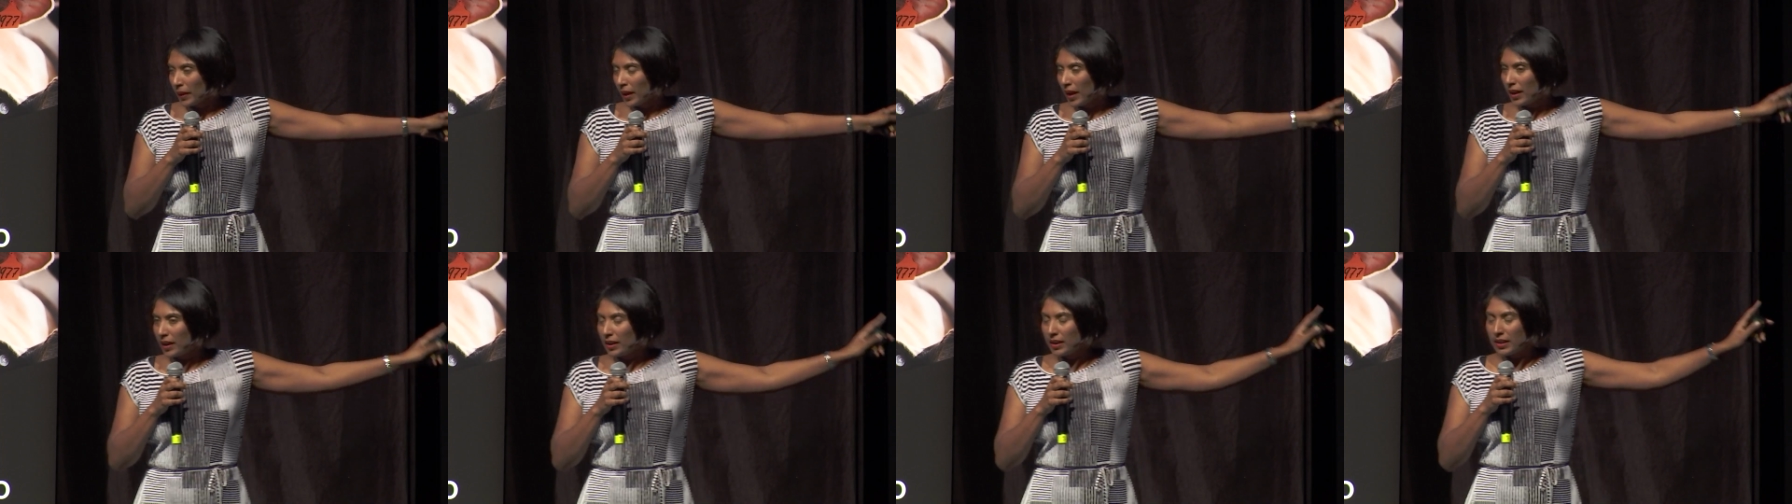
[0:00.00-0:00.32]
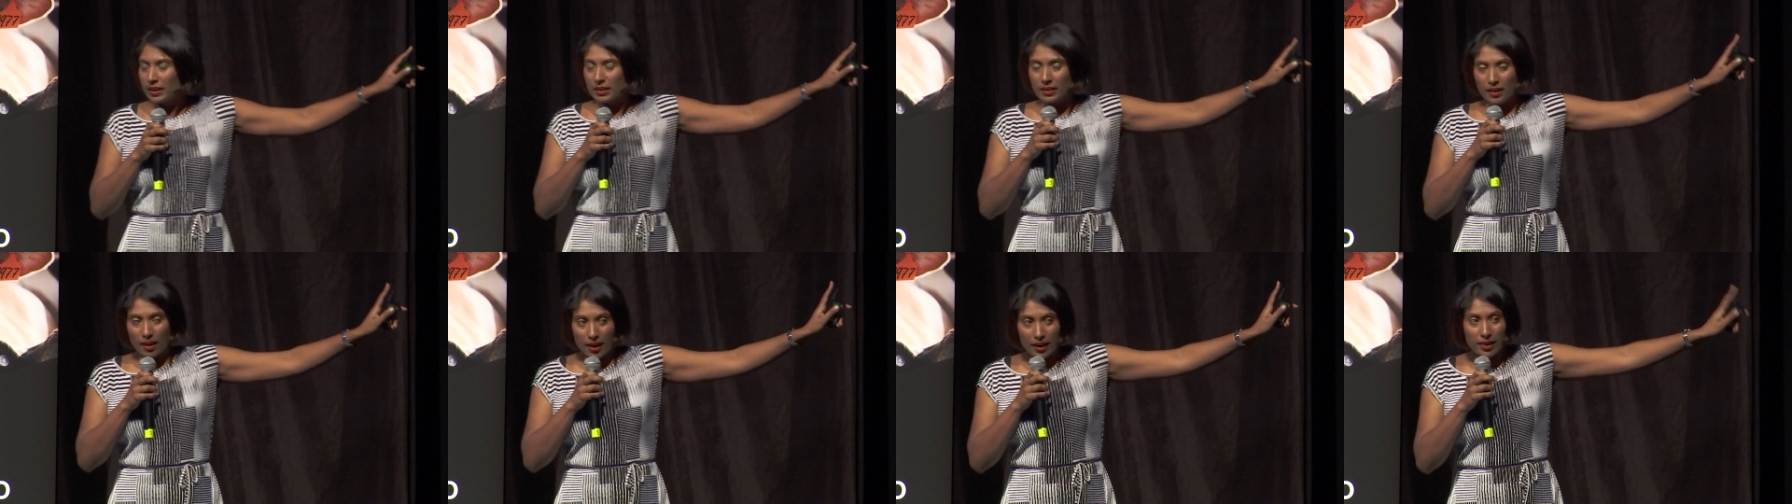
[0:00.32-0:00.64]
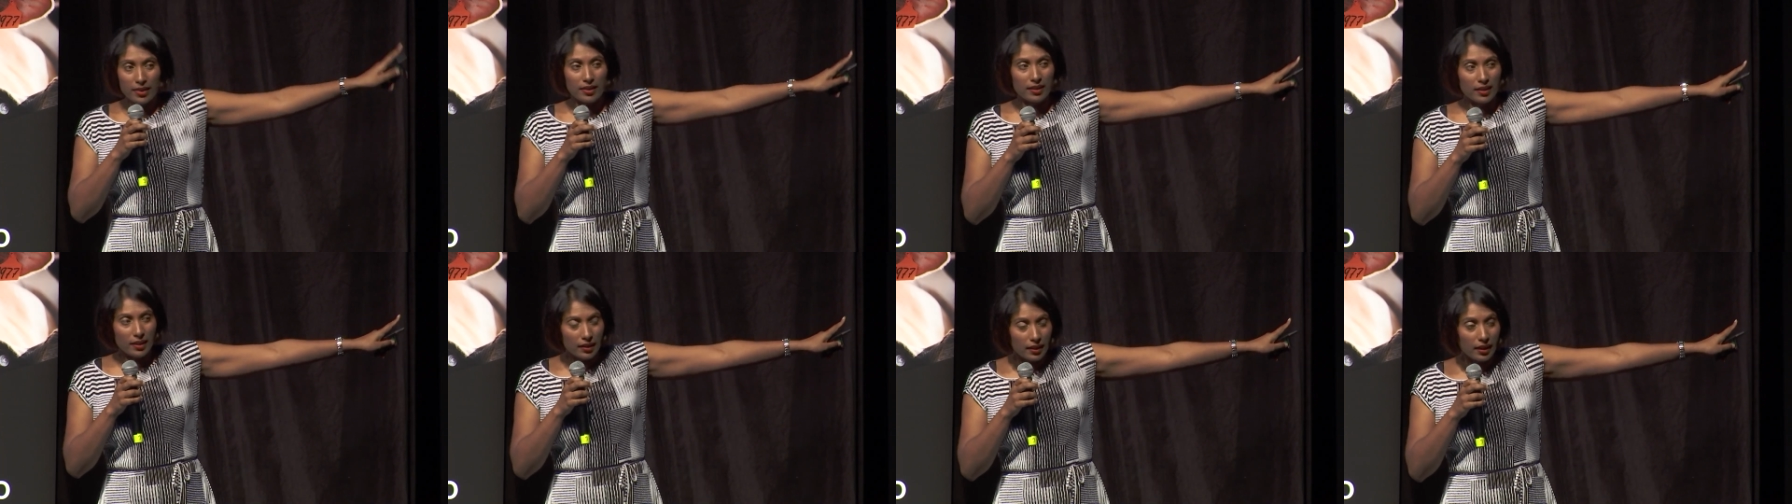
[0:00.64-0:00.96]
And I
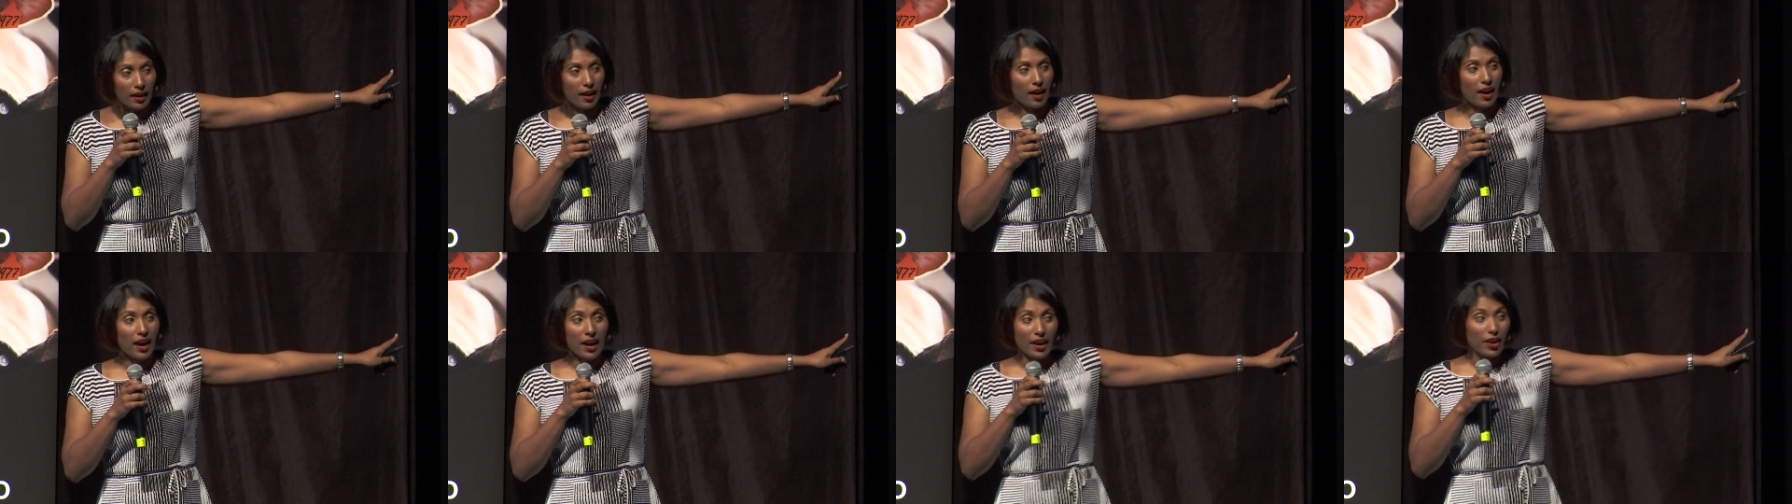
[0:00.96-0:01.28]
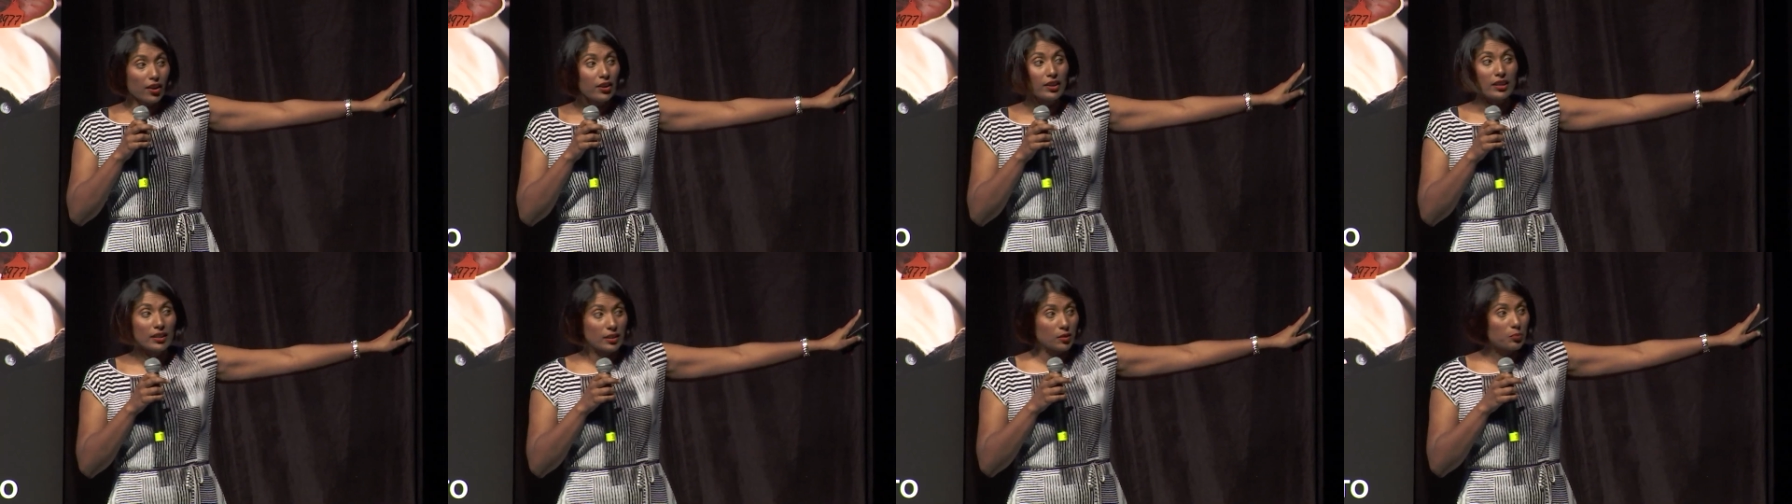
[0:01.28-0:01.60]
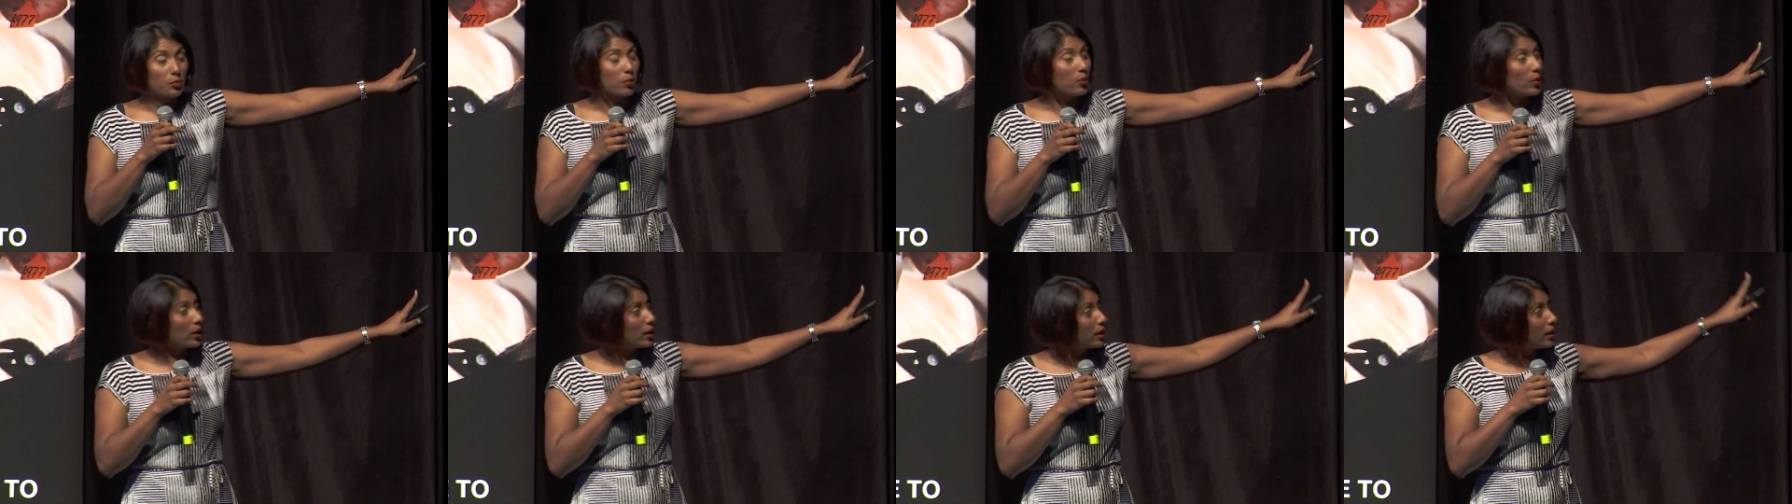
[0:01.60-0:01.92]
think I don't need to
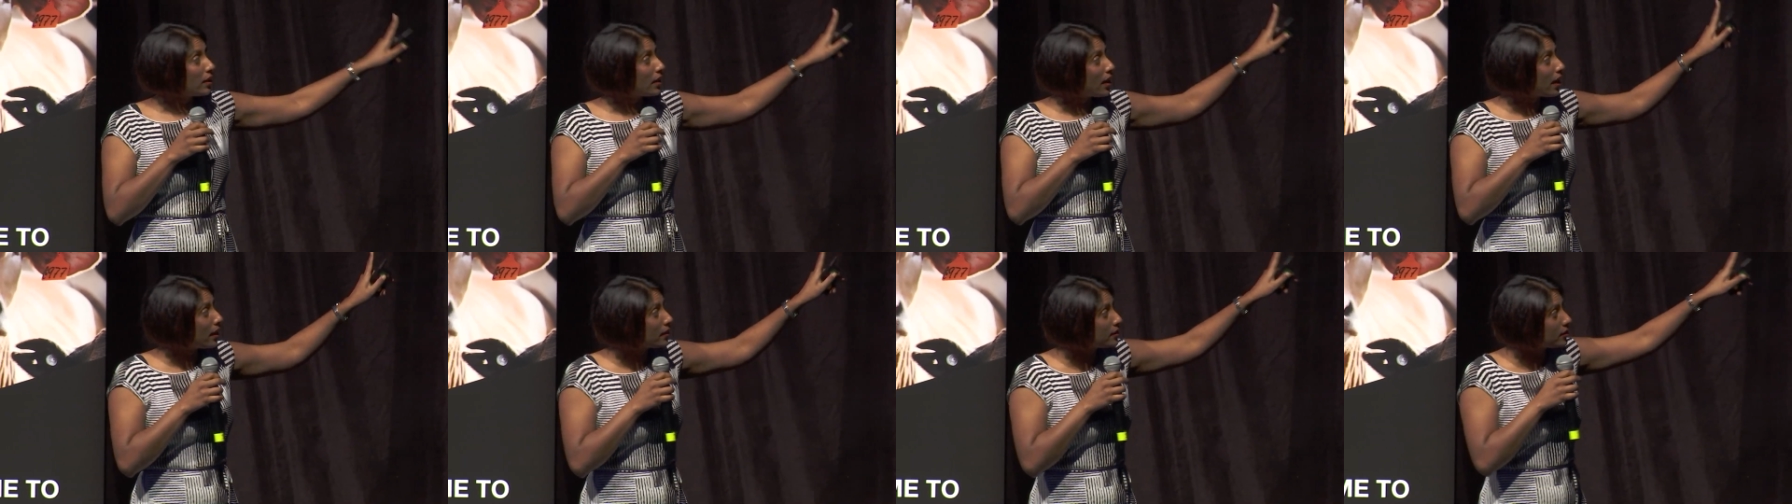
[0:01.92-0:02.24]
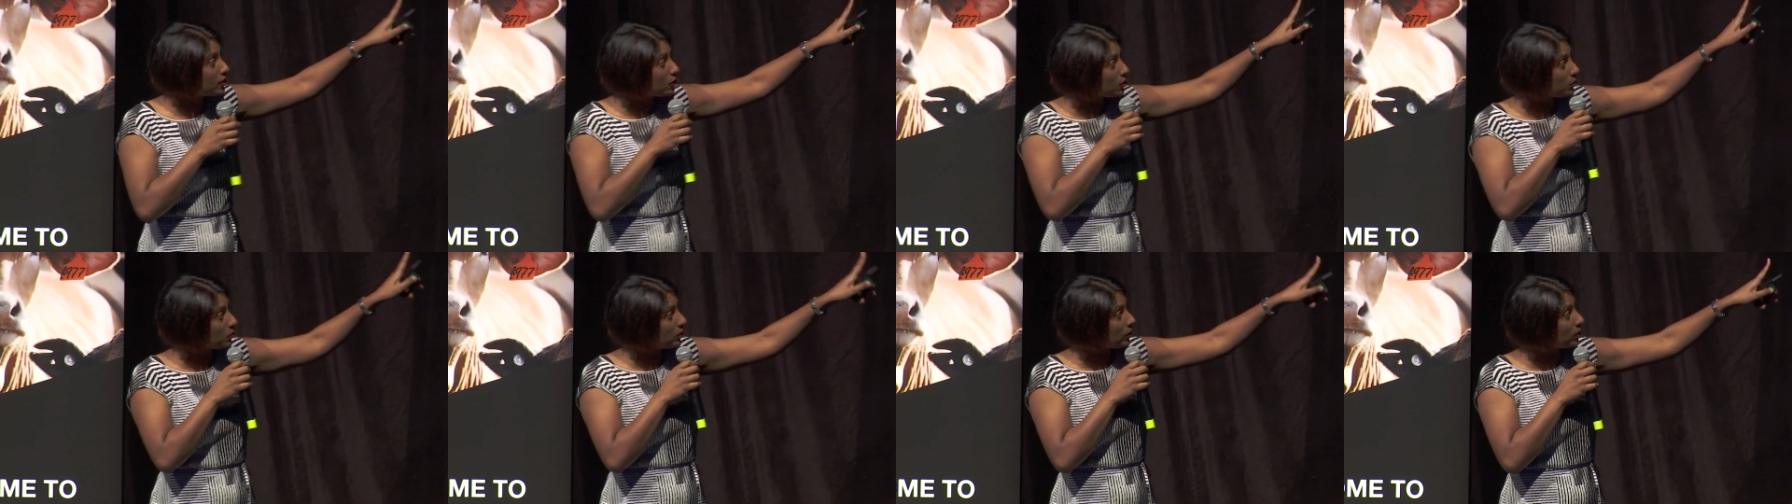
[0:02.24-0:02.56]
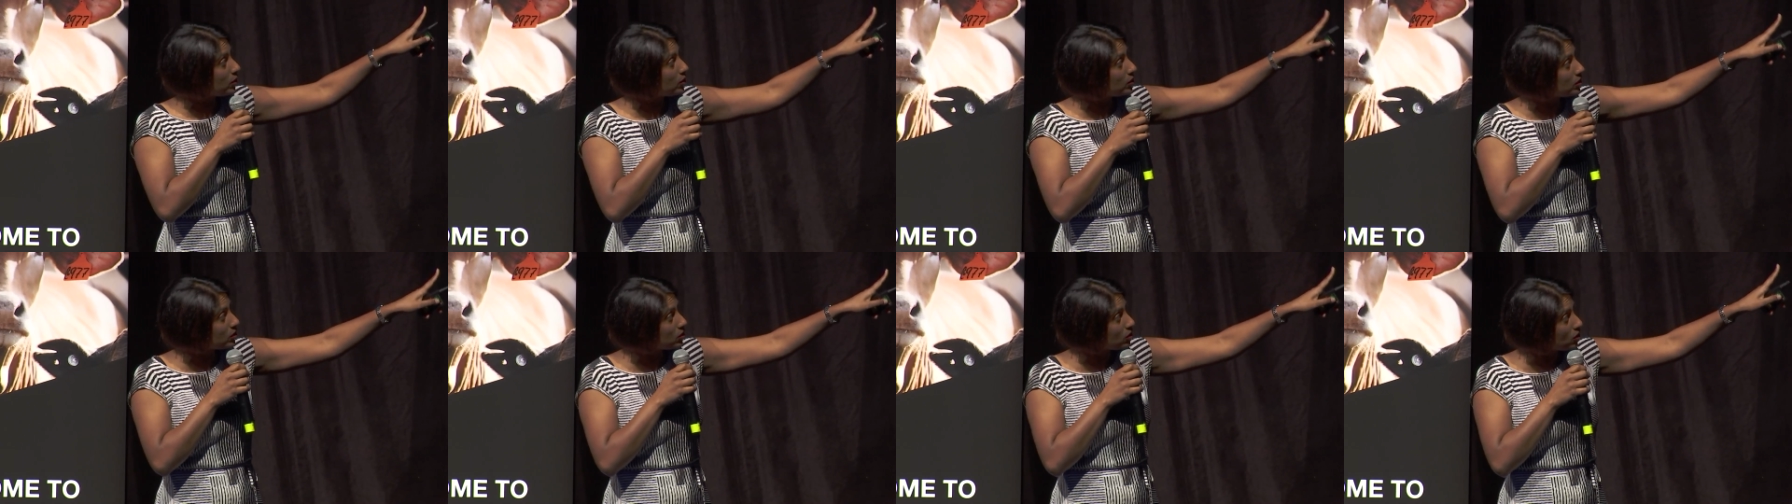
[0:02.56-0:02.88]
point it out to you
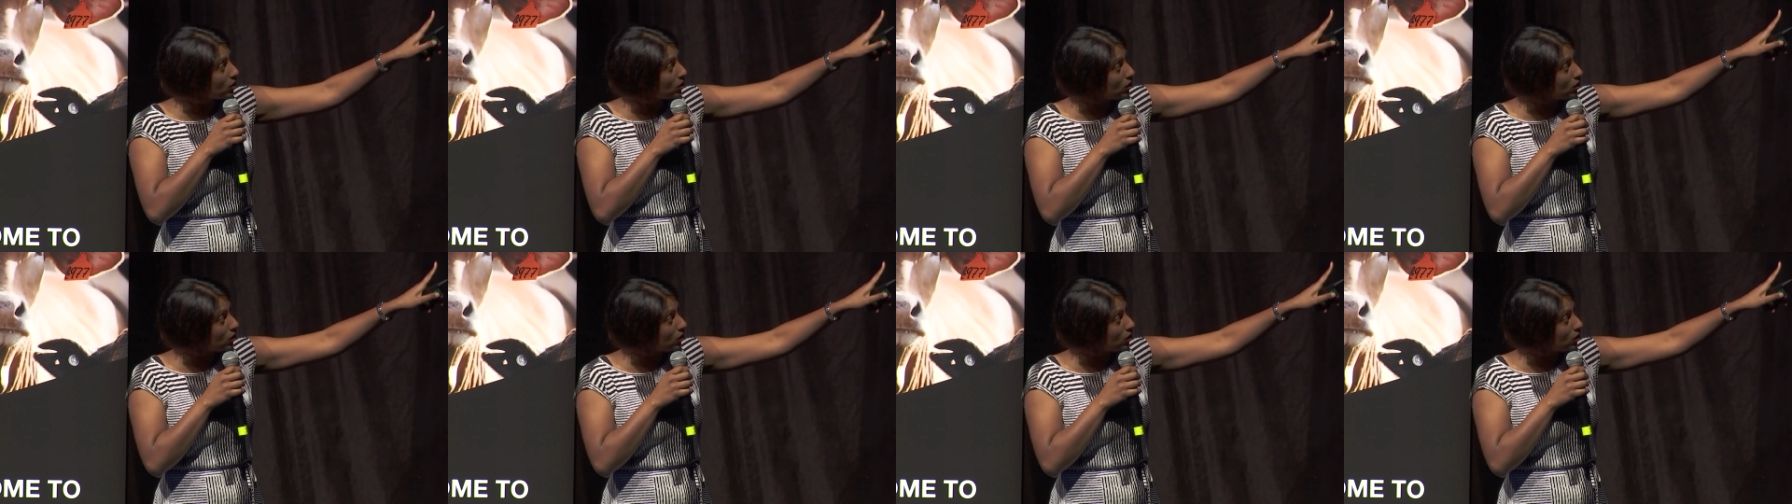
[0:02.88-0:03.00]
because